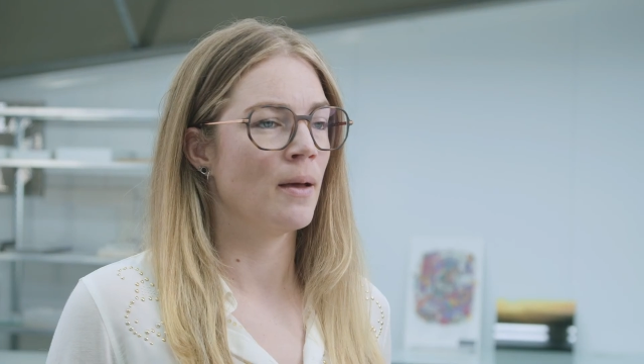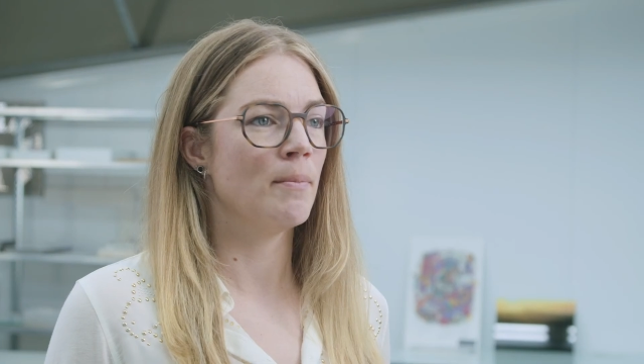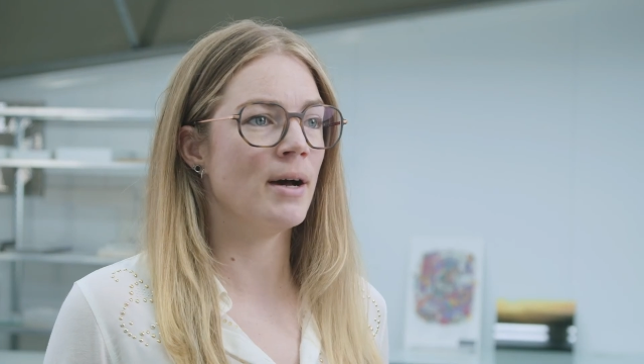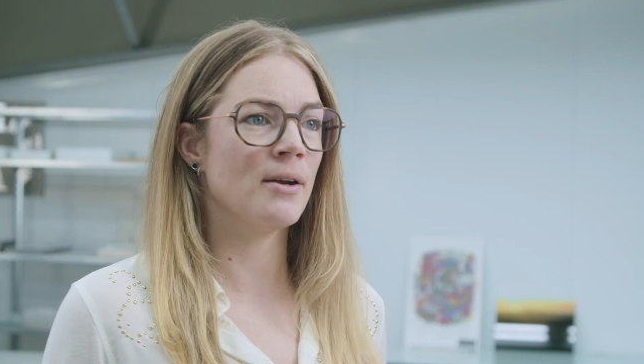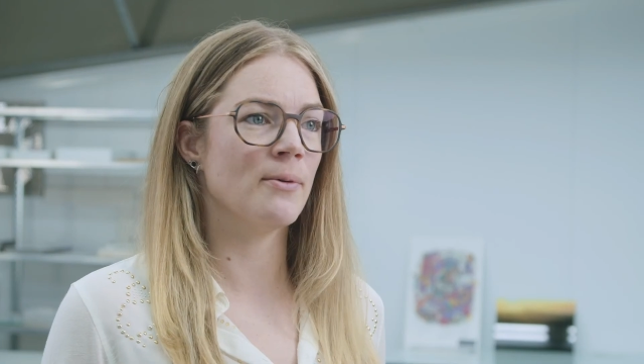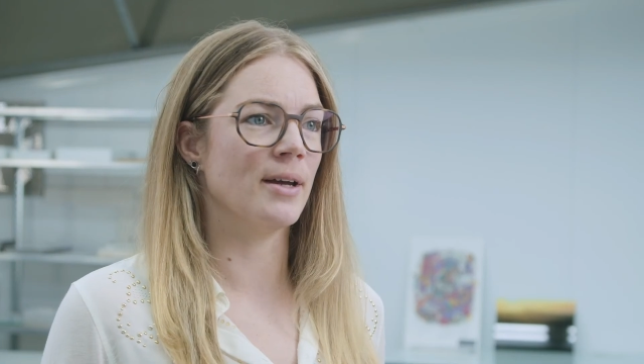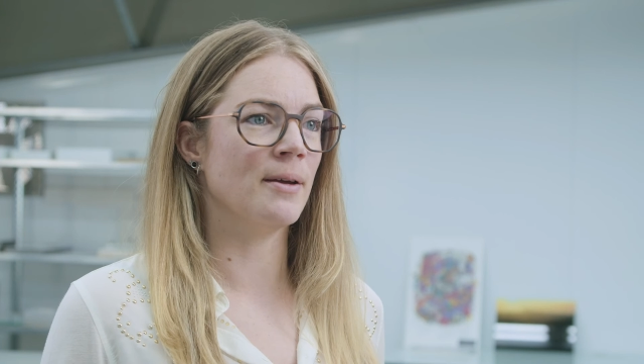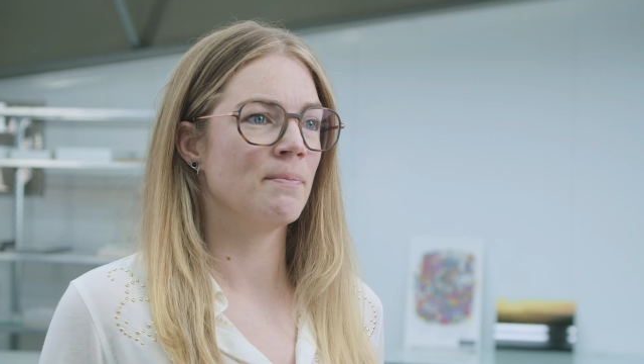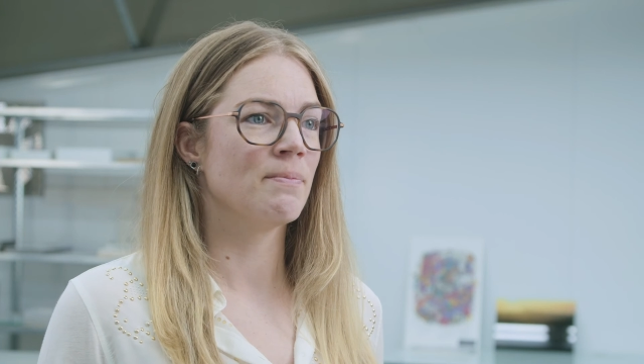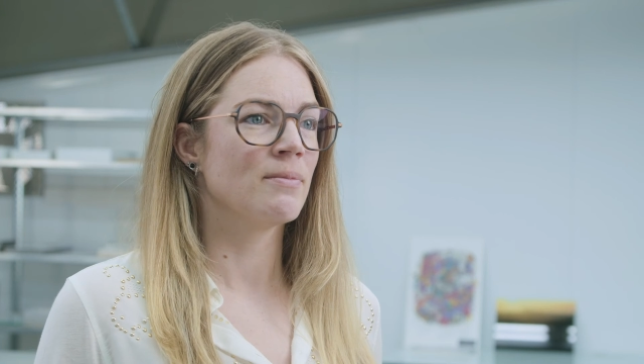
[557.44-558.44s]
By the
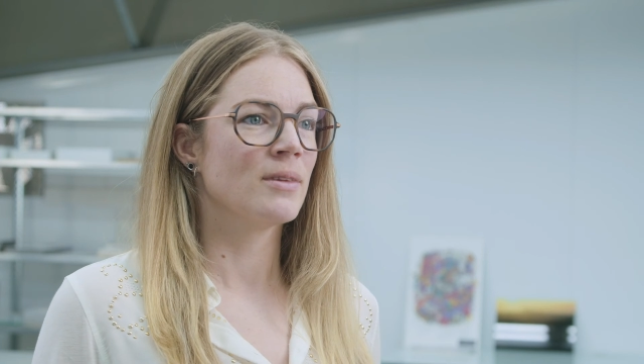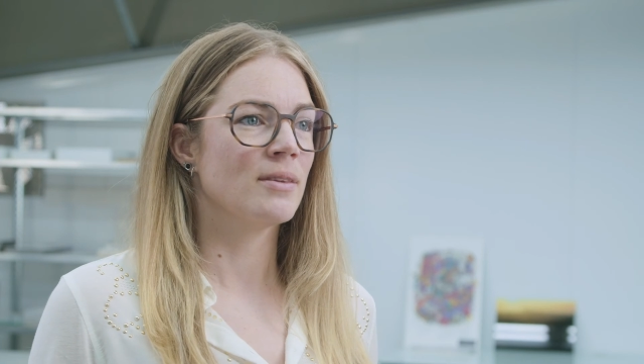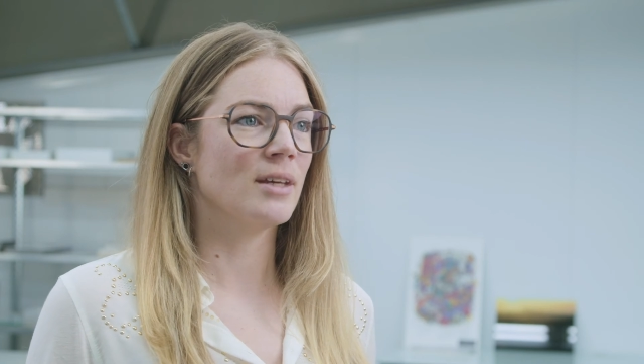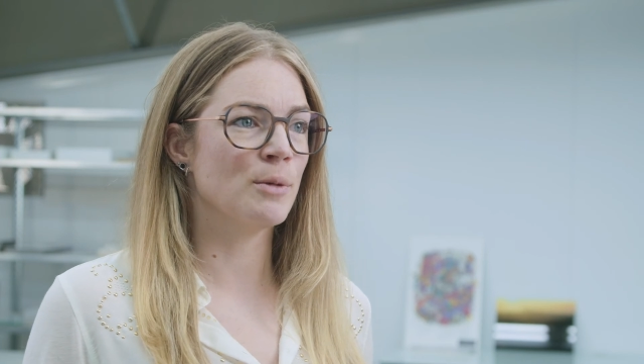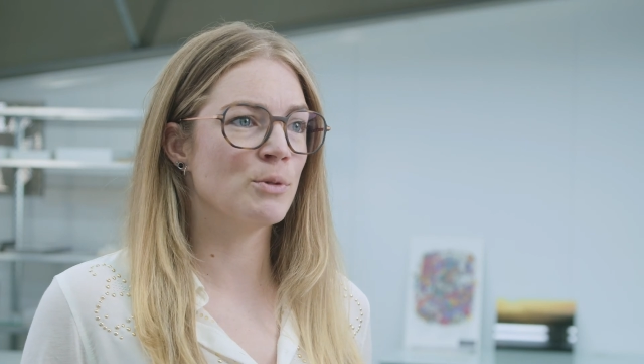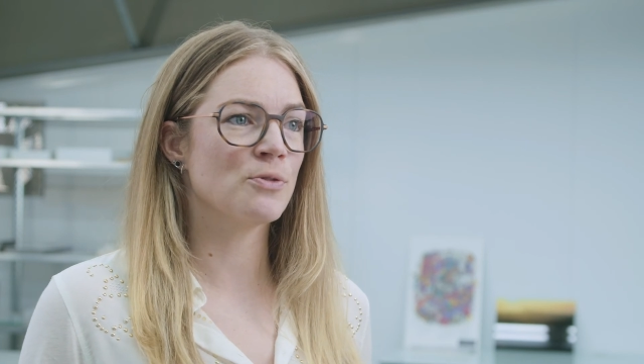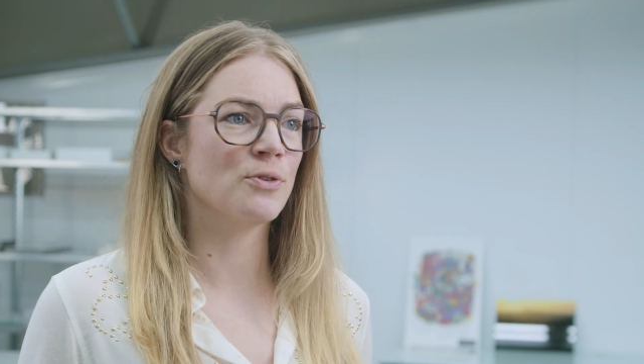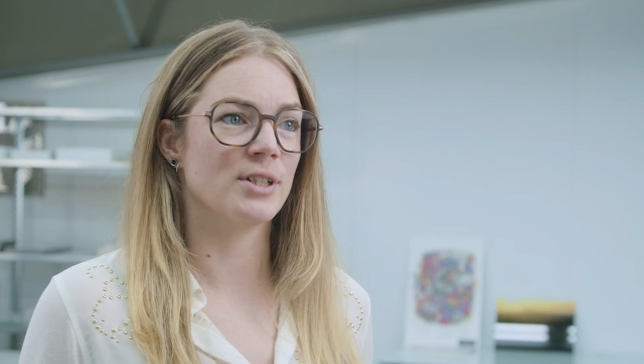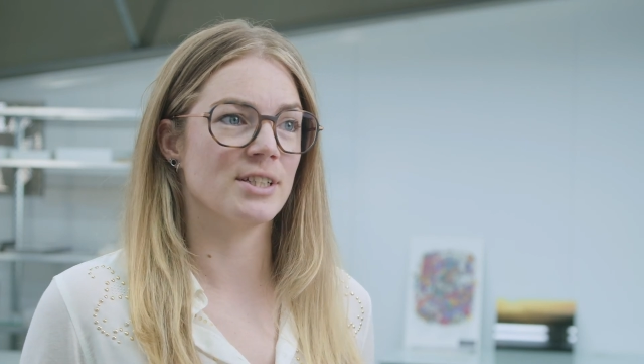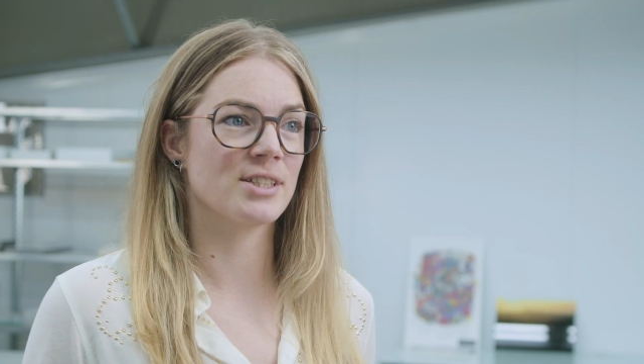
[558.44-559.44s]
way, the image
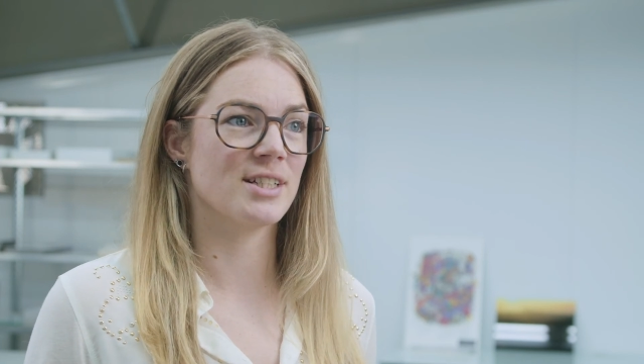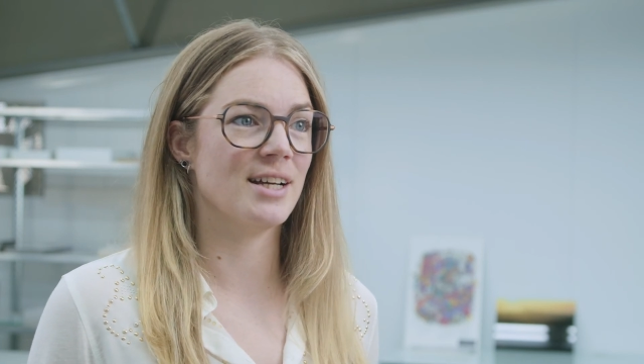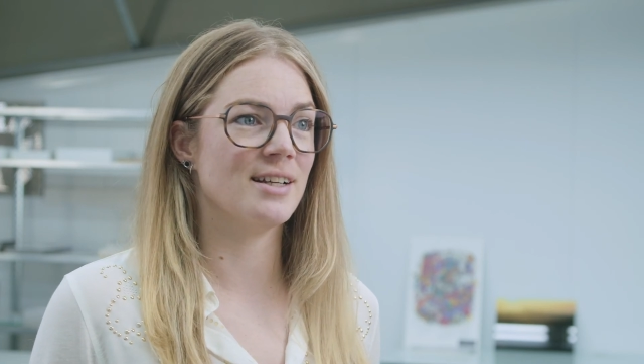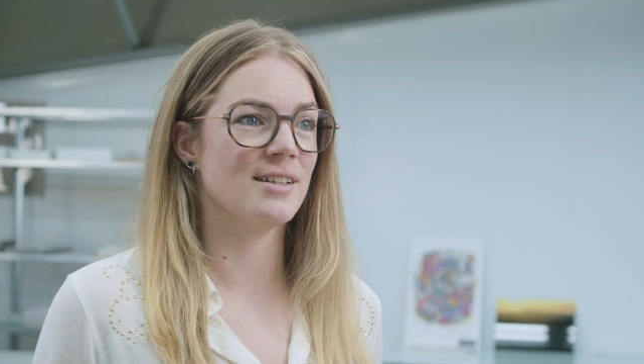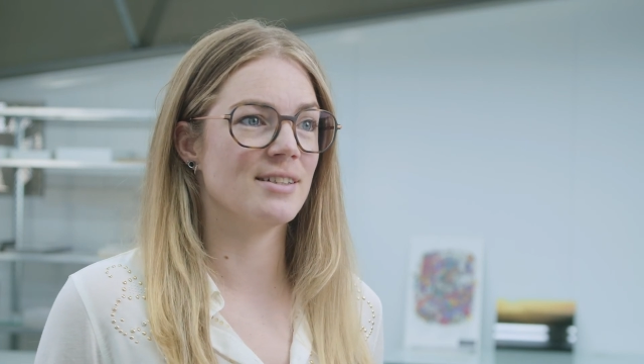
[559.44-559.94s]
for this slide